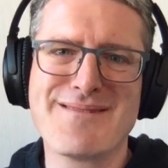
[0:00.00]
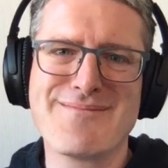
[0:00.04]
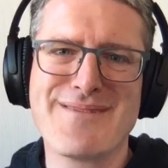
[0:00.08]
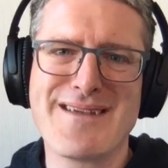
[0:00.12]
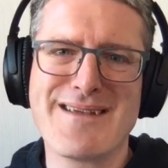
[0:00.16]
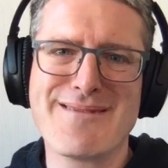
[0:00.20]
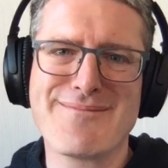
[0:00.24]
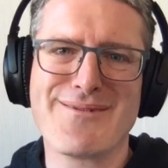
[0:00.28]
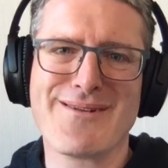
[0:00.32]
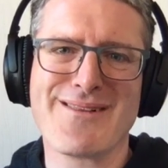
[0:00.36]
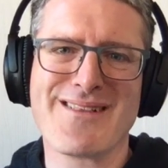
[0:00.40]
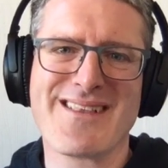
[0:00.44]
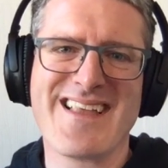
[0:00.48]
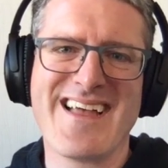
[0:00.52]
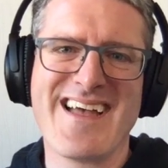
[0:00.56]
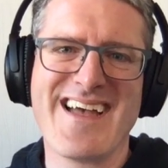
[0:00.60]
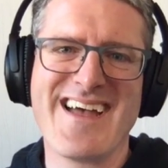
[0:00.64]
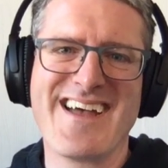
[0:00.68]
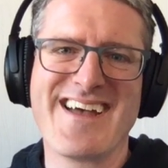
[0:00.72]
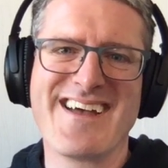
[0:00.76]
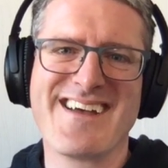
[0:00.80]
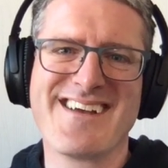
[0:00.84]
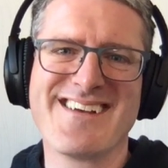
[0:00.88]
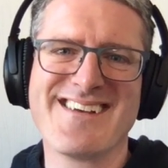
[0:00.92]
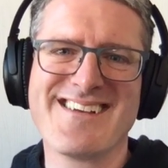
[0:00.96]
people
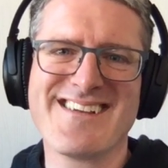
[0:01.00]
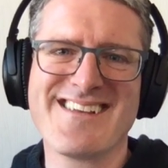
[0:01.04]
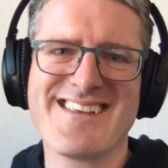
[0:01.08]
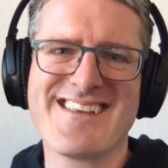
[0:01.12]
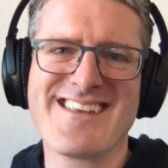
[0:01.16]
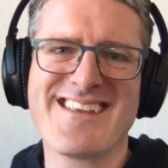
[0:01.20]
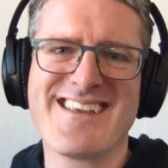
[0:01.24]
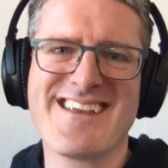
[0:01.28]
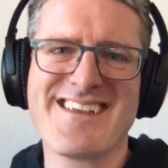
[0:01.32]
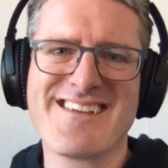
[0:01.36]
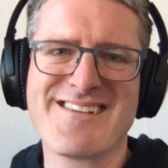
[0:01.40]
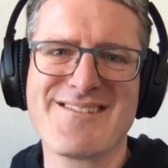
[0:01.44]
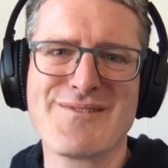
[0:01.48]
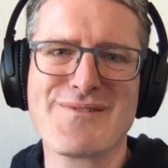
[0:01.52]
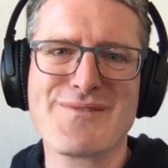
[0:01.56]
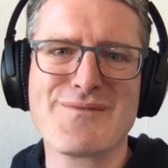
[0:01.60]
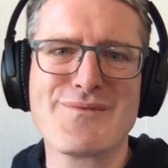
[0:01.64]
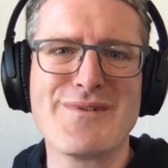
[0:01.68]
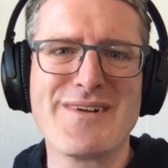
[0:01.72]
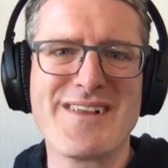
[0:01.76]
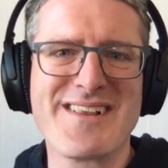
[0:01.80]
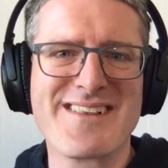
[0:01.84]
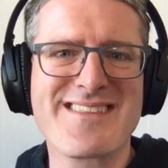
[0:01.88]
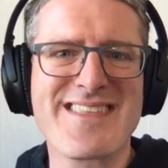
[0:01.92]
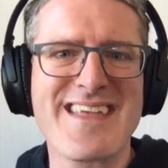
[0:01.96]

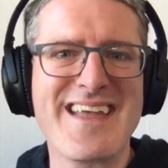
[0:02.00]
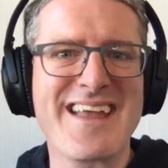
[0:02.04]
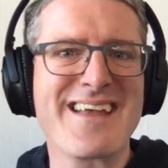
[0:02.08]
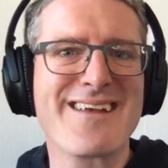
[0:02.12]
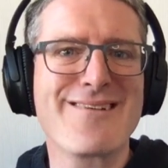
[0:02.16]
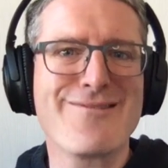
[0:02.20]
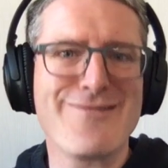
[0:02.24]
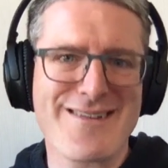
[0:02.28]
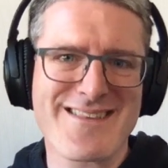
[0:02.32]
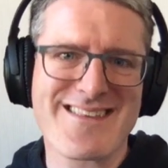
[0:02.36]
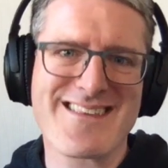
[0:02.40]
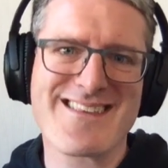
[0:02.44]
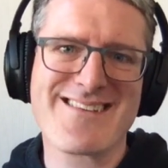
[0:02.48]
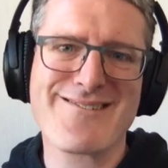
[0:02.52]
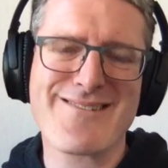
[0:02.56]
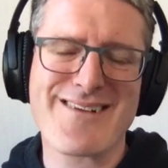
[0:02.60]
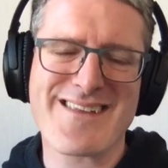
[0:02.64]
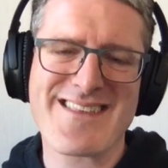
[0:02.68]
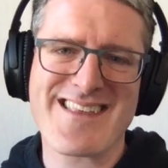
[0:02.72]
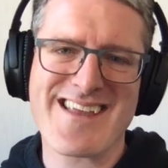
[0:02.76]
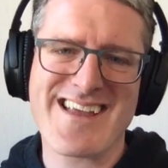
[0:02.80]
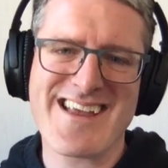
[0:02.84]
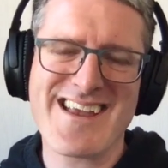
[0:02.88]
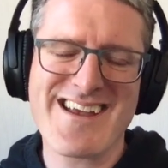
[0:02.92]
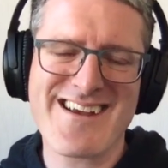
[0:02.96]
will think
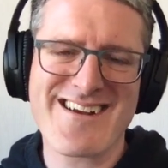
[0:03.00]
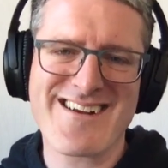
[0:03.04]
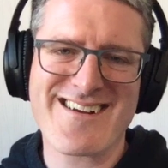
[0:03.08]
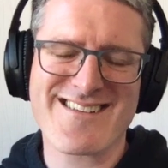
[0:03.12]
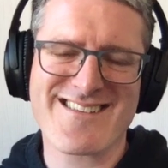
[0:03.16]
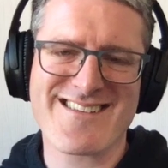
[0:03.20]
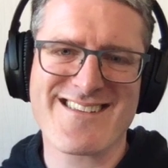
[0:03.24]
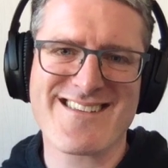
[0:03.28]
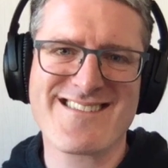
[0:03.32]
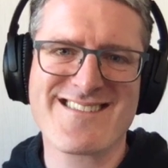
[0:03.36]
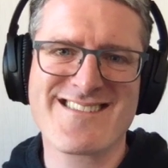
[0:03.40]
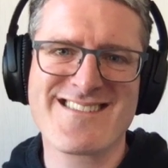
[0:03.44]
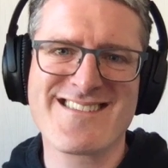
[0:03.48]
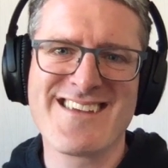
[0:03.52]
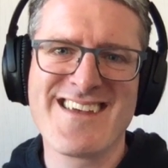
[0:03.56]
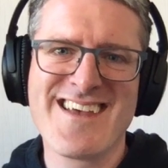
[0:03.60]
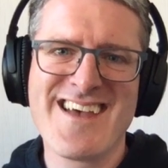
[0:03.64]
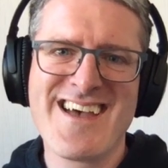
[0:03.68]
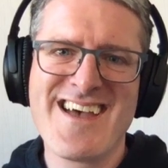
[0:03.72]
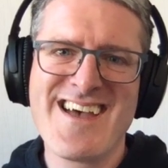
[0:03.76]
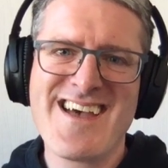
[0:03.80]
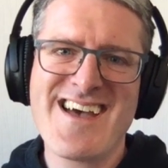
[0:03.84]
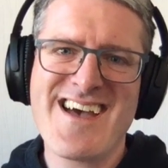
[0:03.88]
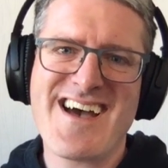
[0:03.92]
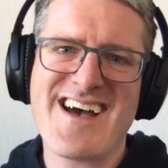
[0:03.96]
when they hear this
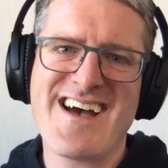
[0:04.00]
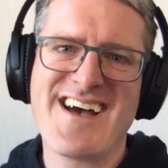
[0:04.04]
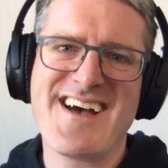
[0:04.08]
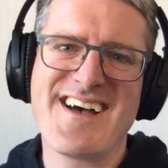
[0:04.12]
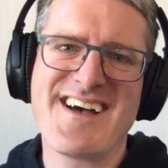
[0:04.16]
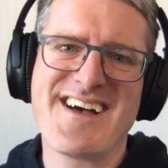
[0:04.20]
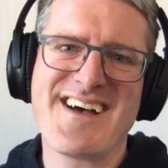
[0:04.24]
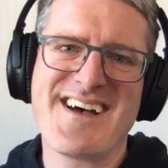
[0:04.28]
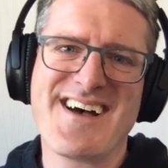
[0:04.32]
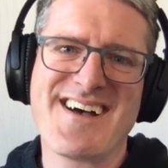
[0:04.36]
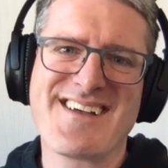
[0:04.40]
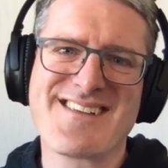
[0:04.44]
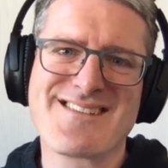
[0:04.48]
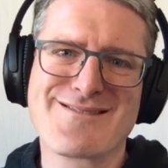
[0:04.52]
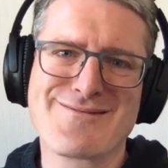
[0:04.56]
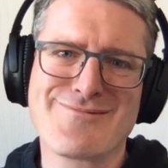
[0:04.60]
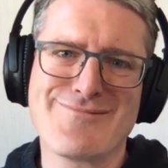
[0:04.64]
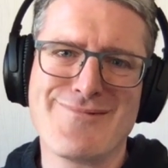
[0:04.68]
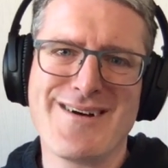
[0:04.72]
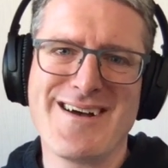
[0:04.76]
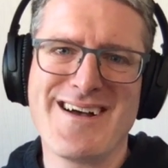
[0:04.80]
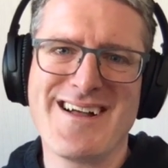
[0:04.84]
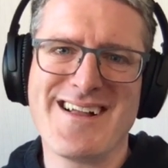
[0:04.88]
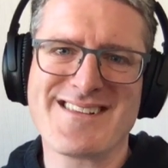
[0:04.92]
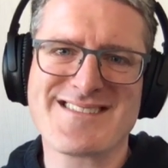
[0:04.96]
as
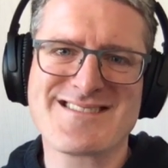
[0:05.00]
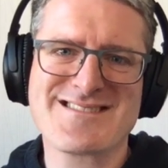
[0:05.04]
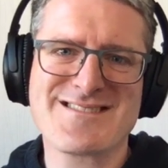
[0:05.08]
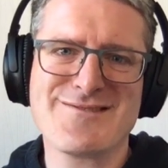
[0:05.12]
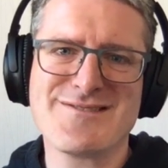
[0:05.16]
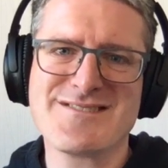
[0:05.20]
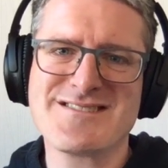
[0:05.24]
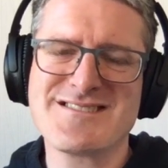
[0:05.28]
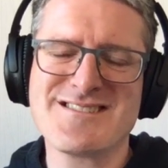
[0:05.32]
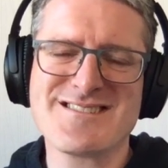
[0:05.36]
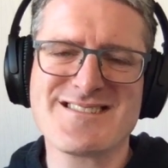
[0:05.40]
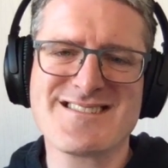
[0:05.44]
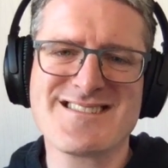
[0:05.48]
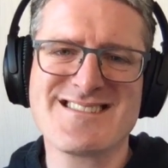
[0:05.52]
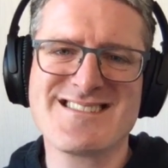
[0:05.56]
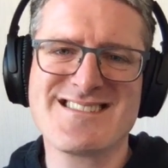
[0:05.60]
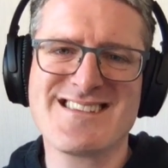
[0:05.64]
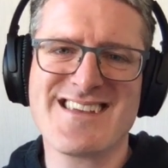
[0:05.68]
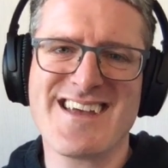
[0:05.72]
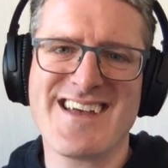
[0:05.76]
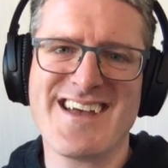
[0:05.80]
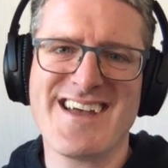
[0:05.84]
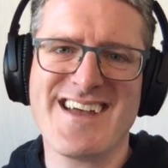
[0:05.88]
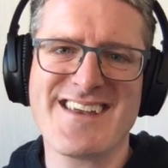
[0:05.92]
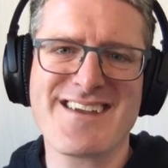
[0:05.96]
well. So it's just
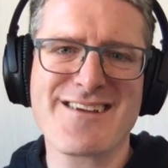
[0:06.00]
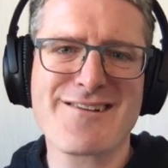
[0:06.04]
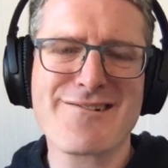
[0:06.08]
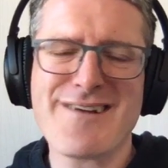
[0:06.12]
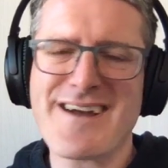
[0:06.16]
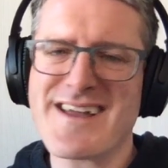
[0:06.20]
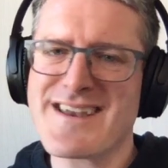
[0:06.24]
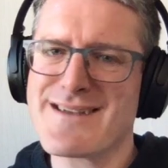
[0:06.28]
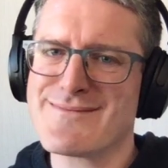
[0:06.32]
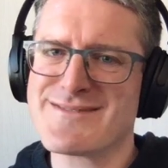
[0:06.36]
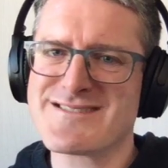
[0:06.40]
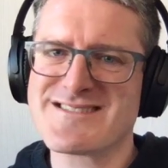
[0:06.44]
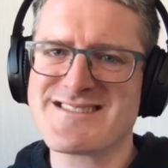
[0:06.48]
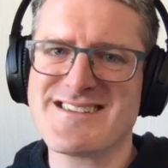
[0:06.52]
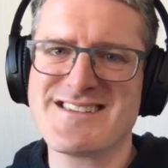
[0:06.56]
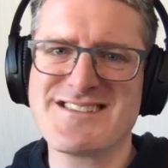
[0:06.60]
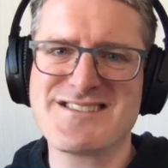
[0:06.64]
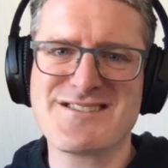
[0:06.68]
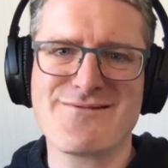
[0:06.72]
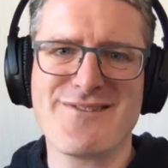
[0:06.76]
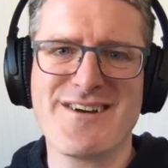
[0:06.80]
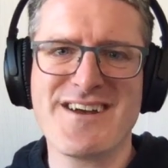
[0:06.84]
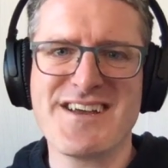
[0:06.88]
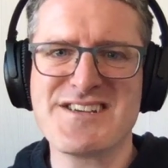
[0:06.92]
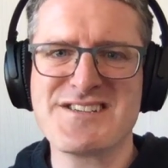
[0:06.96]
an incredible
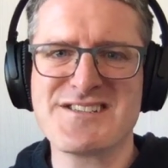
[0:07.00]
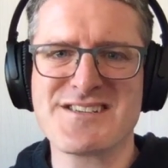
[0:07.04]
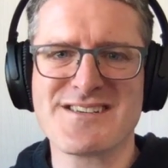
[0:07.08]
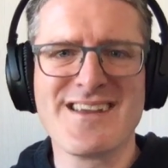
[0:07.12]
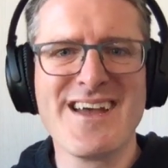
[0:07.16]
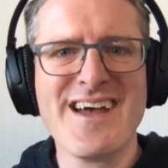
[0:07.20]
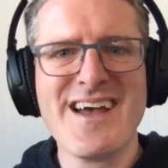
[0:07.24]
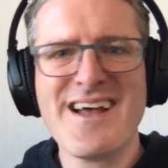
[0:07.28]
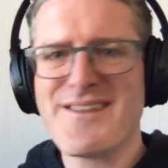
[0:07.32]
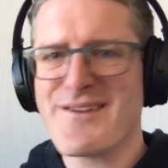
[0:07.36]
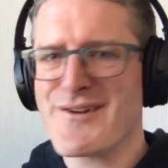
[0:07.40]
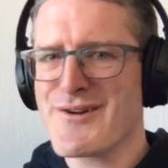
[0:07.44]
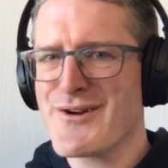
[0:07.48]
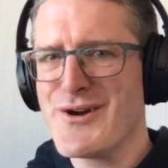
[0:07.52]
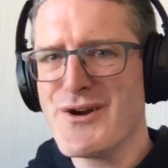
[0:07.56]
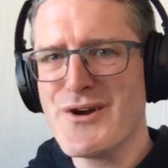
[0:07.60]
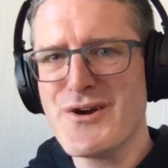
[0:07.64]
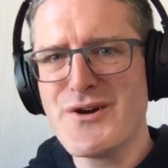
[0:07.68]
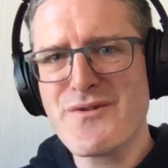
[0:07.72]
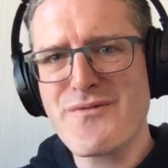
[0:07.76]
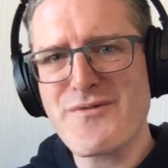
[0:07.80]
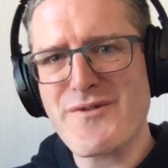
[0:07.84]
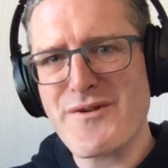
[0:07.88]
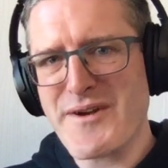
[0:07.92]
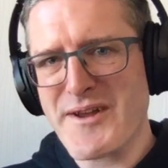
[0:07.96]
situation. They're
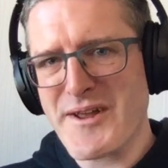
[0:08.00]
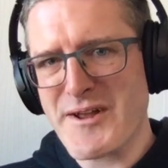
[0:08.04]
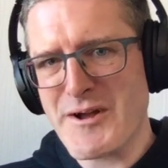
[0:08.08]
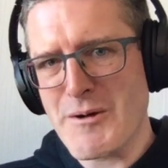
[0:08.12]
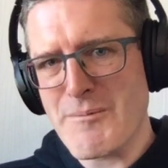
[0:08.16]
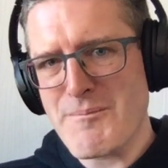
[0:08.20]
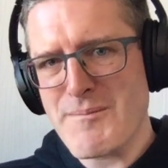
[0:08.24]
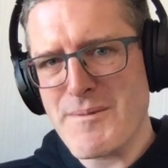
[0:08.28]
hoovering